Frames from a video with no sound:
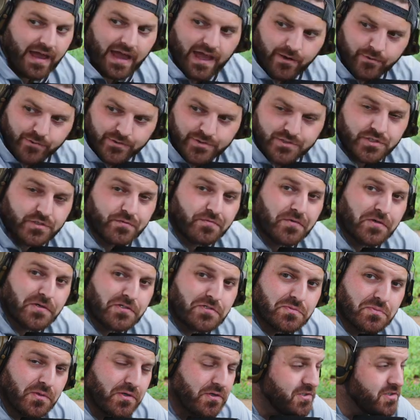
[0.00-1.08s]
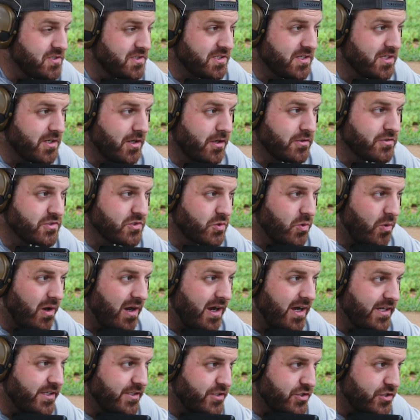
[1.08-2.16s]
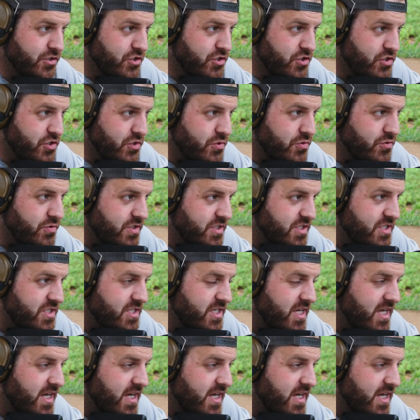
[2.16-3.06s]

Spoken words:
I was the first person in our squad to shoot